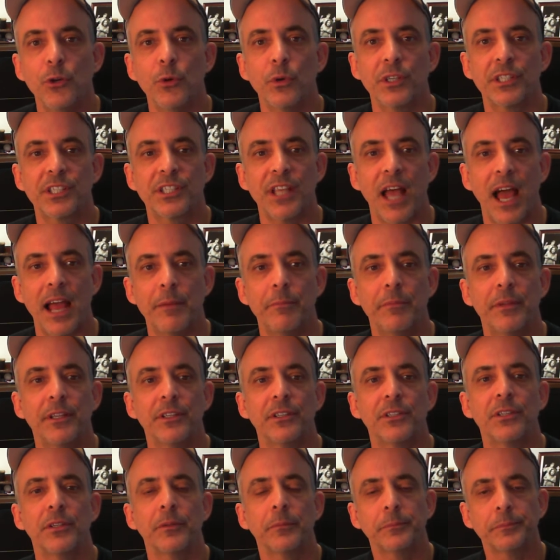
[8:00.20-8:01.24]

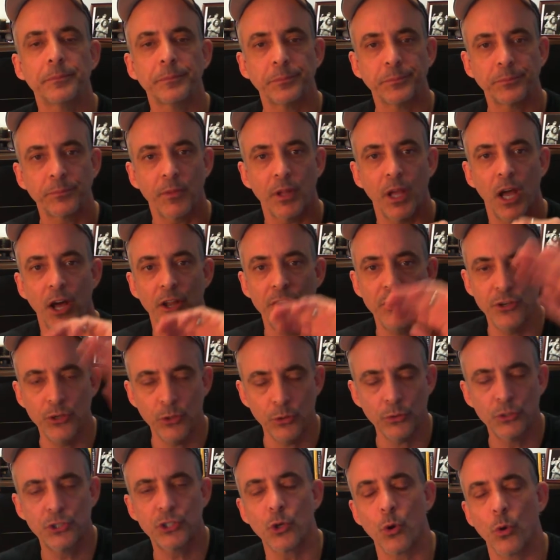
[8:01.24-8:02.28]
assignment, a new
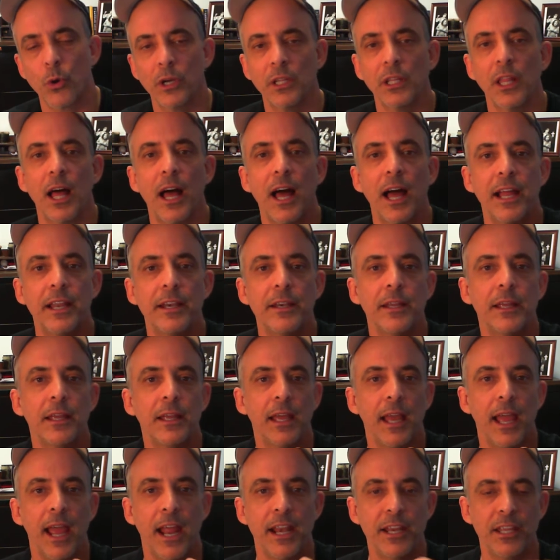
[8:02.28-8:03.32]
storyline.
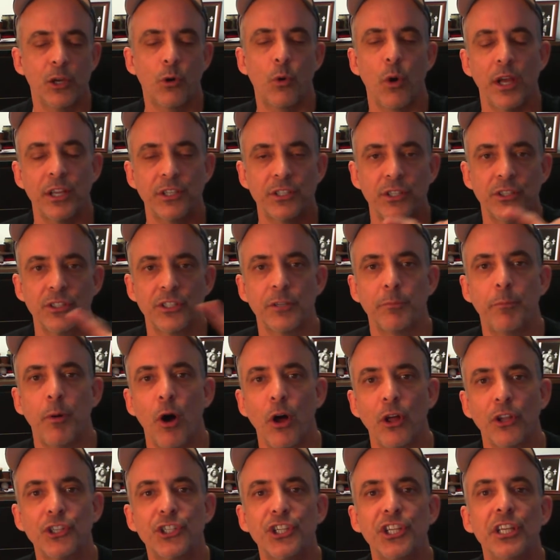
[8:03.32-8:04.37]
Any questions to
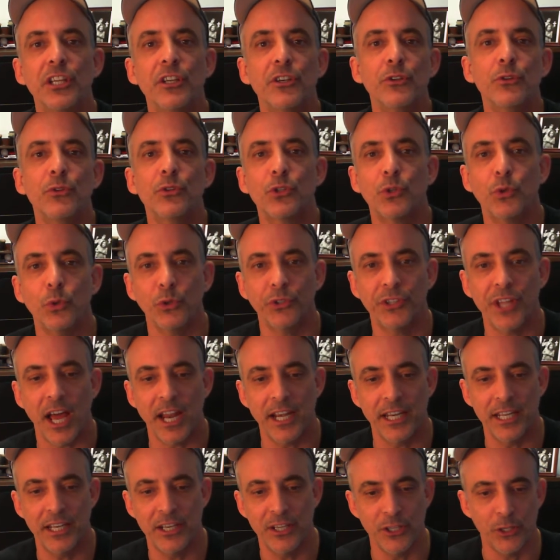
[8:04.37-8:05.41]

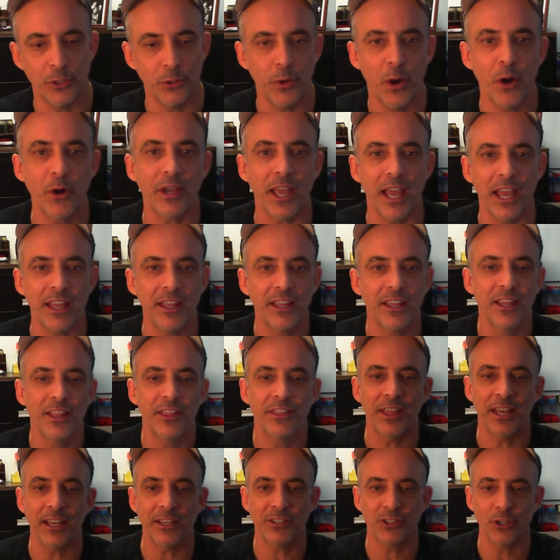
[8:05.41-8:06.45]
paulg@newschool.edu. Okay,
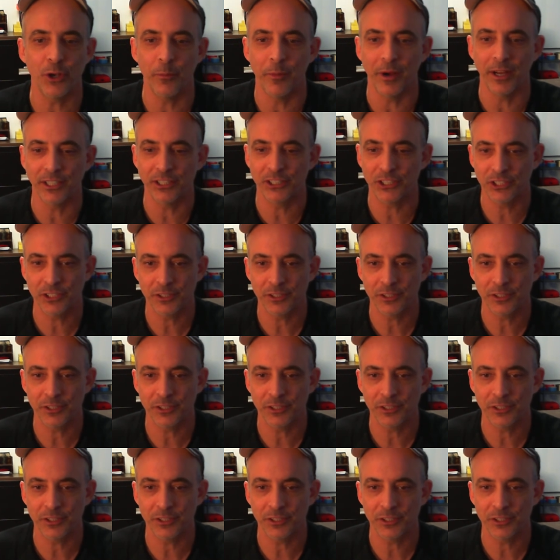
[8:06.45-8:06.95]
thanks so much.